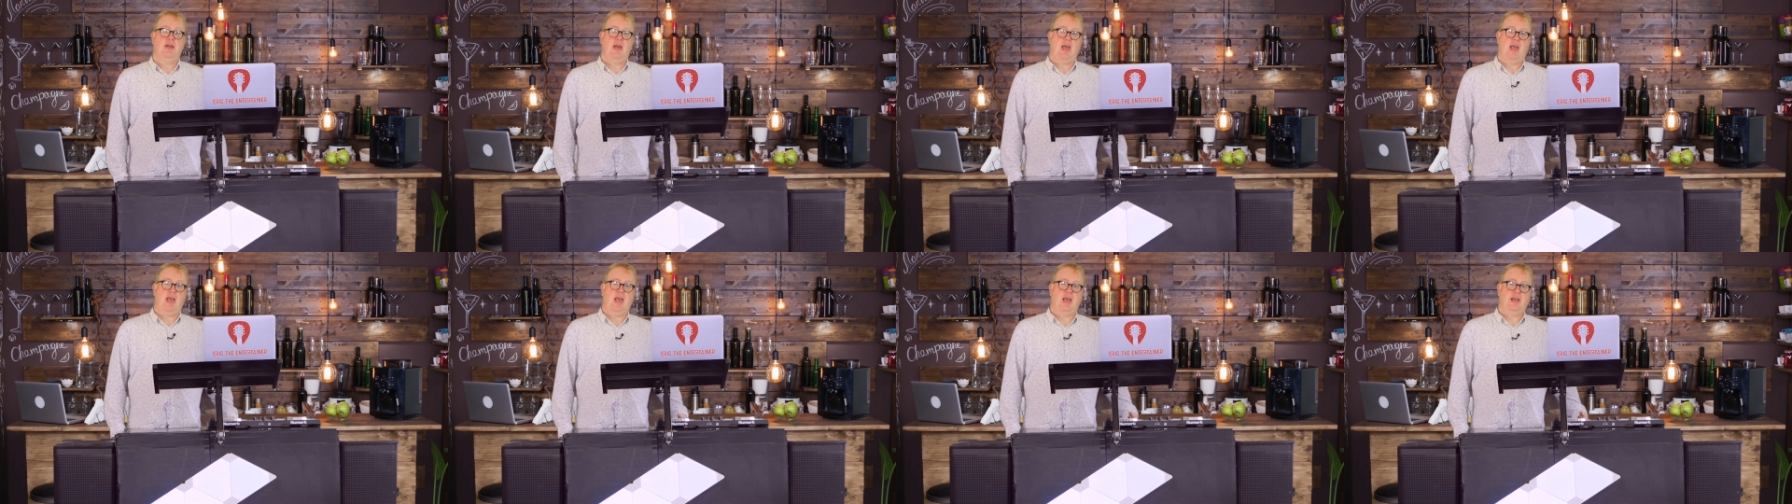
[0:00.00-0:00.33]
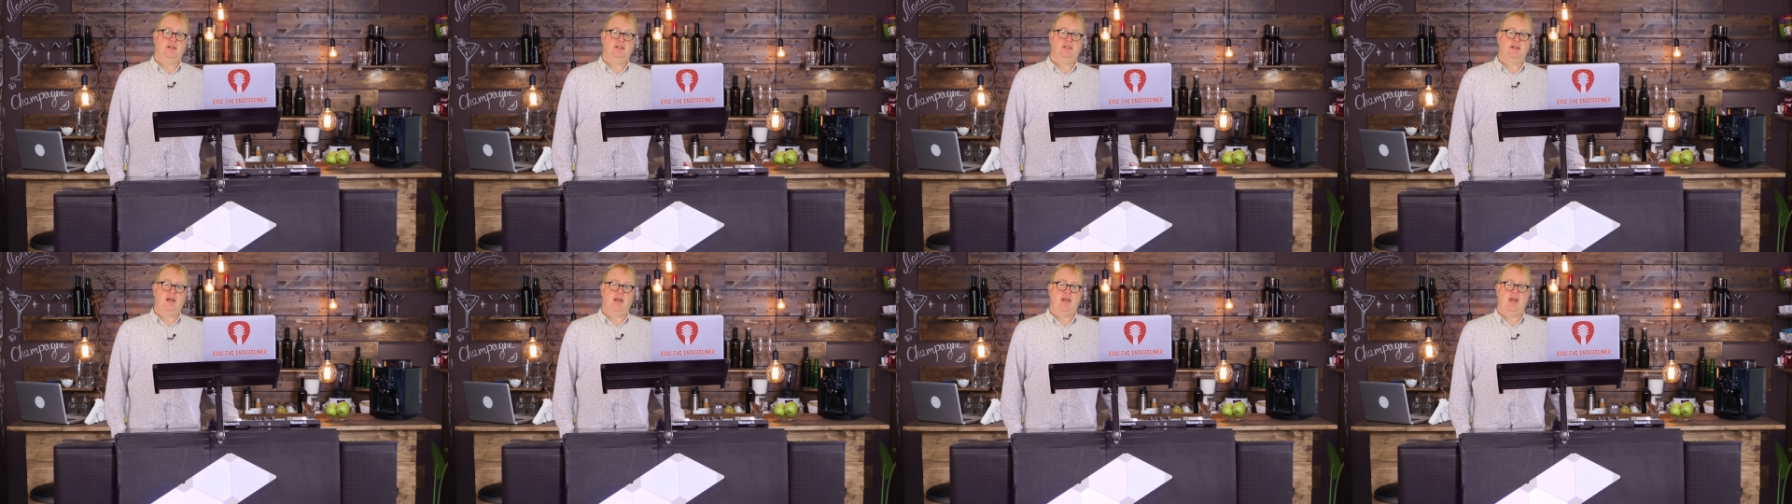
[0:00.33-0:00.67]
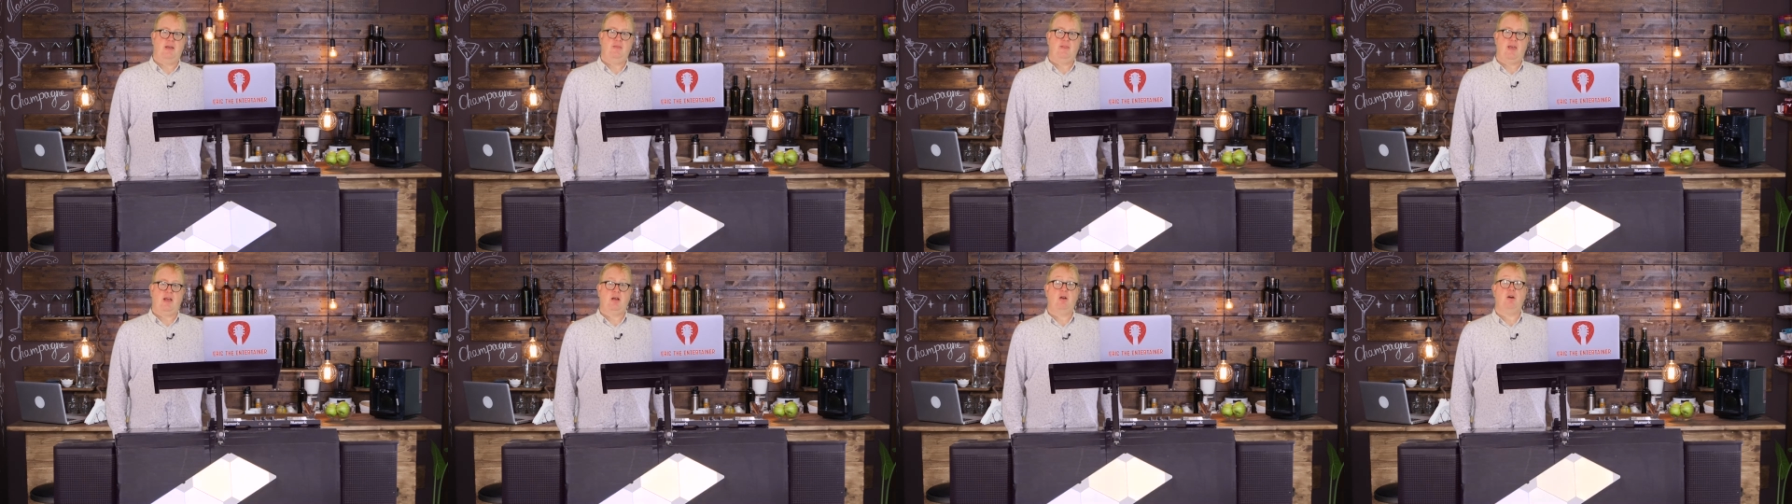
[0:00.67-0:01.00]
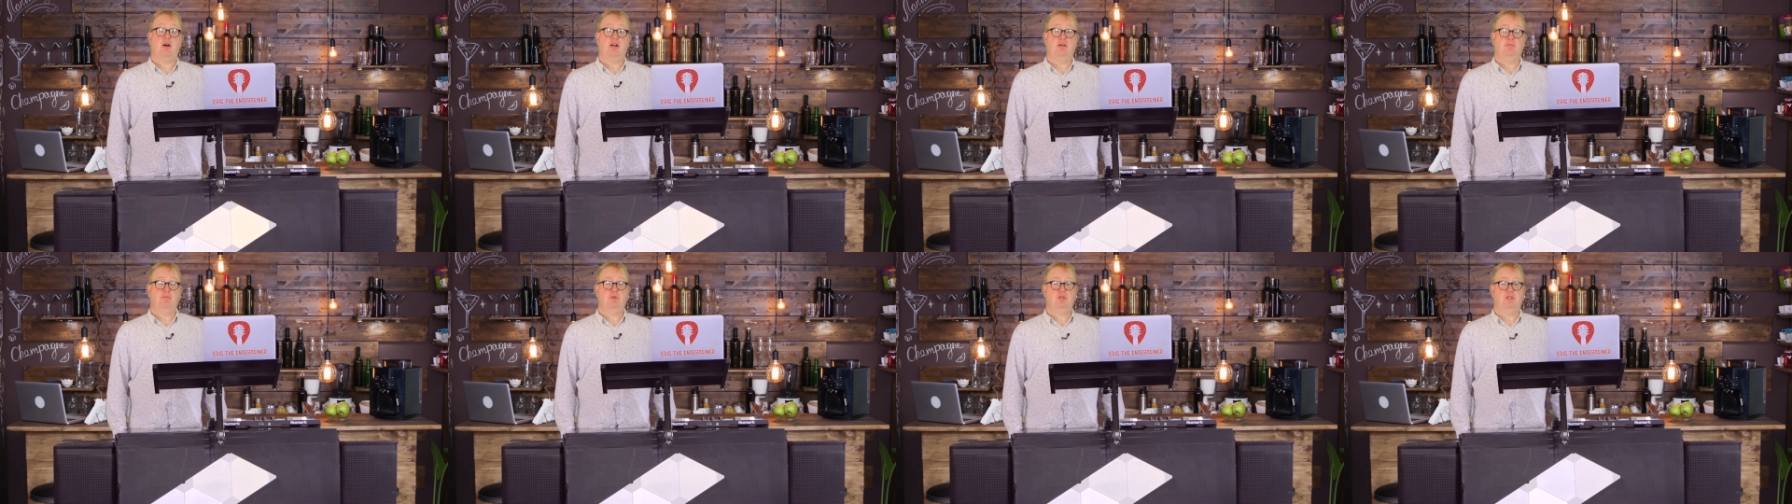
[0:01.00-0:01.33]
and, uh, and that
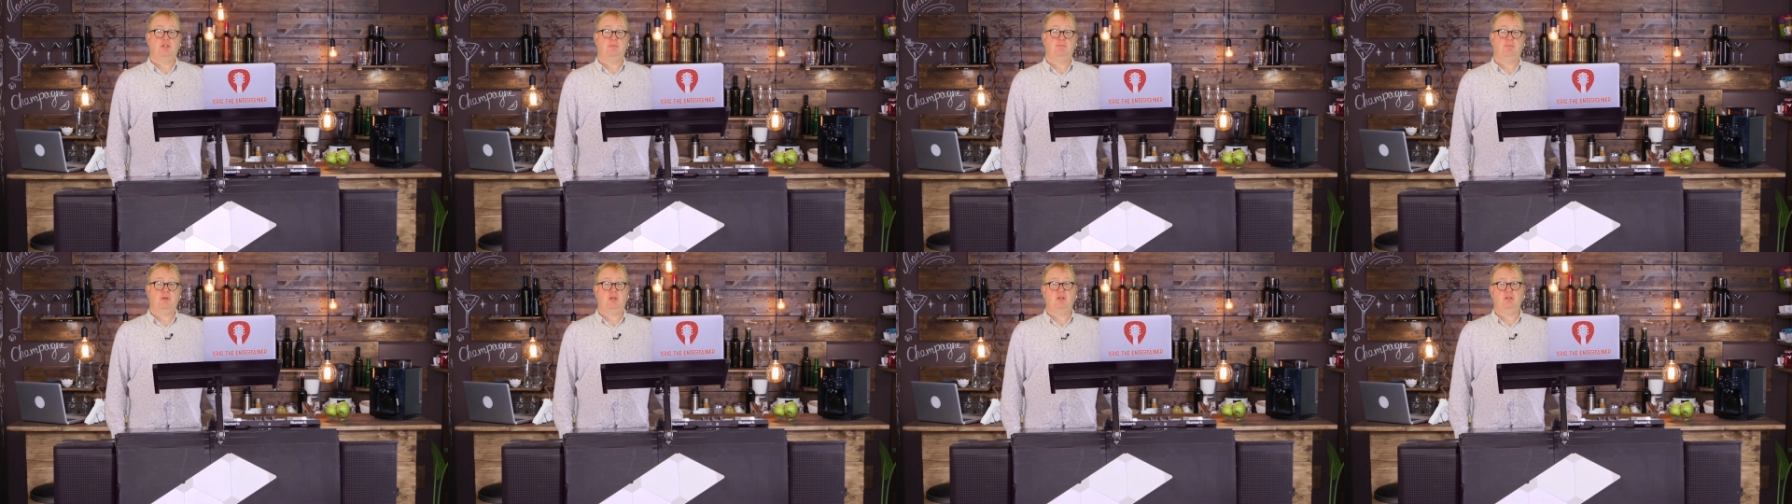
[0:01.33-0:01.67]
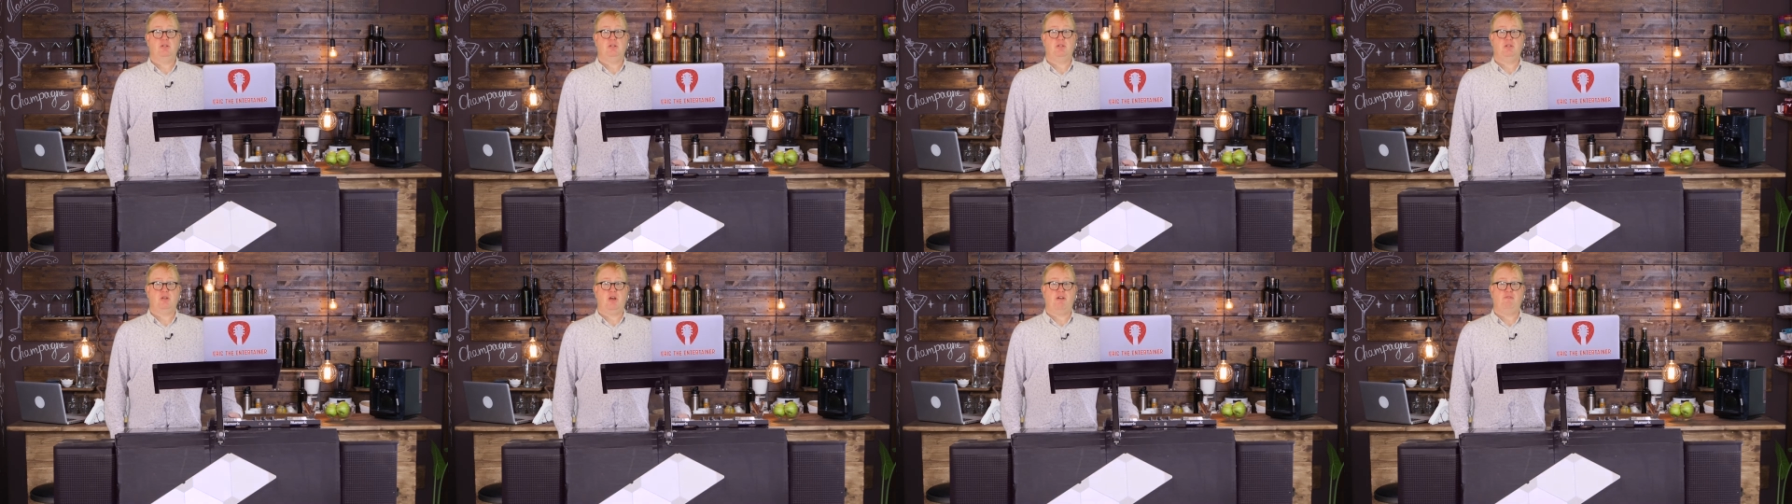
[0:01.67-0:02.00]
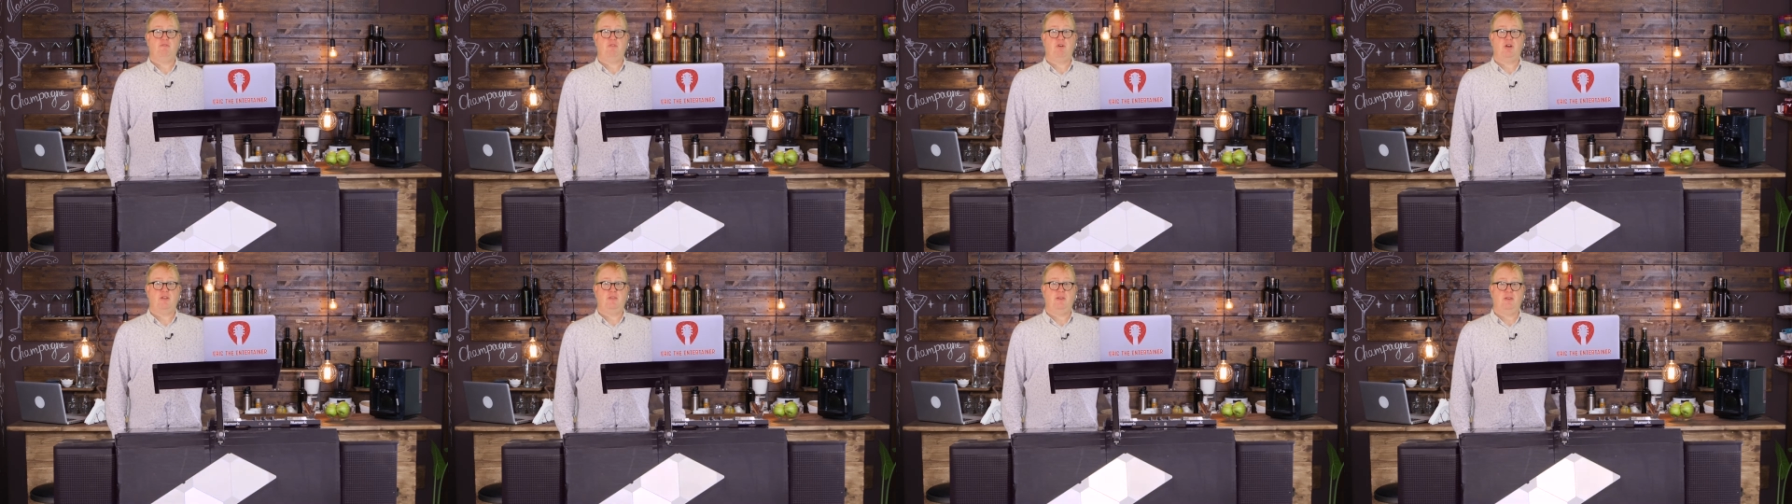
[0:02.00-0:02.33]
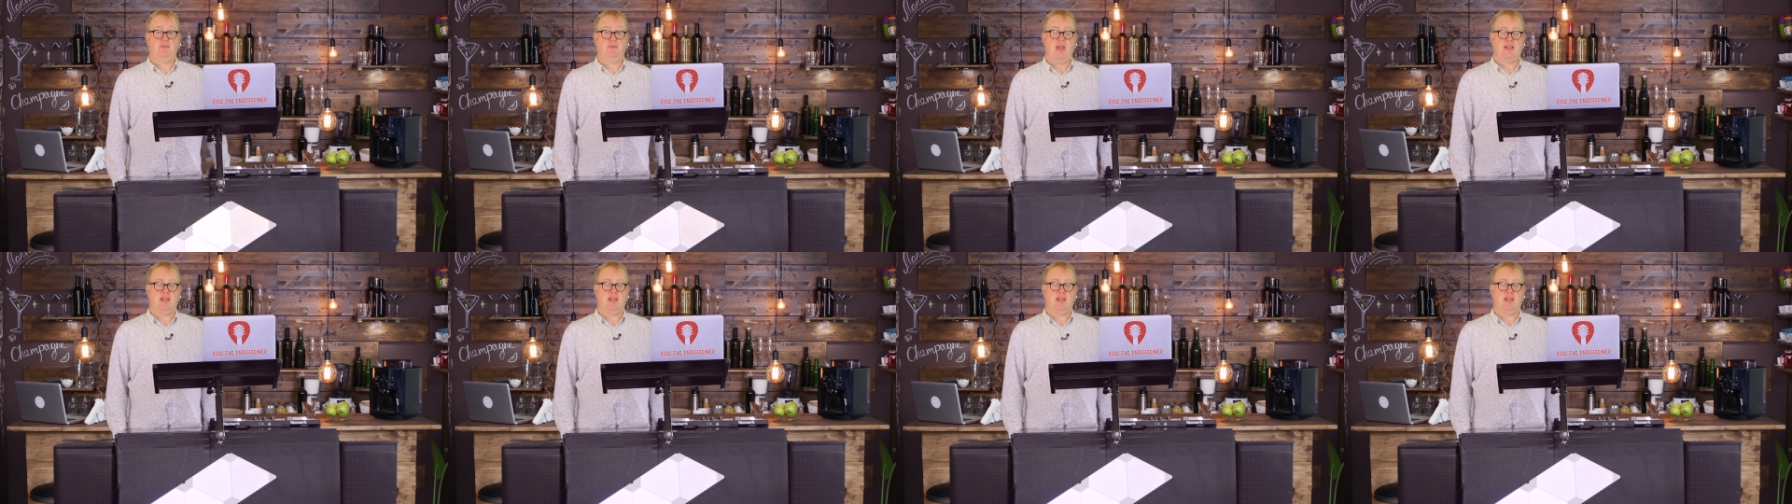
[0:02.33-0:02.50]
kind of music because I find that